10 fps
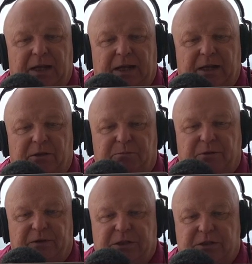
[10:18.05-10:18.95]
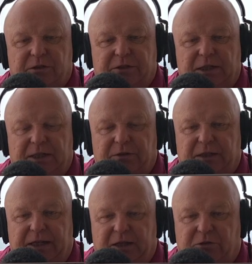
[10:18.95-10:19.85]
health professionals,
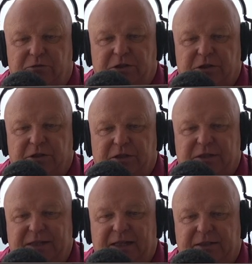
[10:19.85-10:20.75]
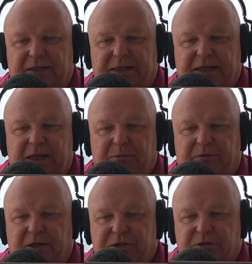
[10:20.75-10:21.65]
including health researchers and elderly care
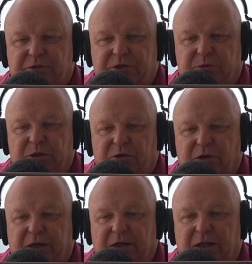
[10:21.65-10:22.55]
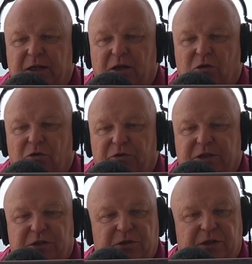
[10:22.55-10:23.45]
professionals who are going or
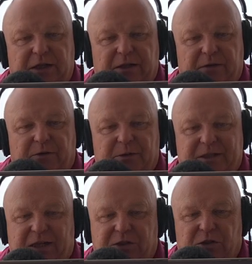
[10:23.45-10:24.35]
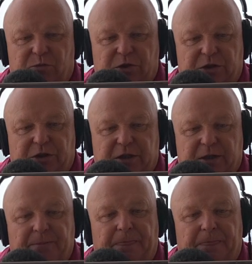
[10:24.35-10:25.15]
returning from essential work,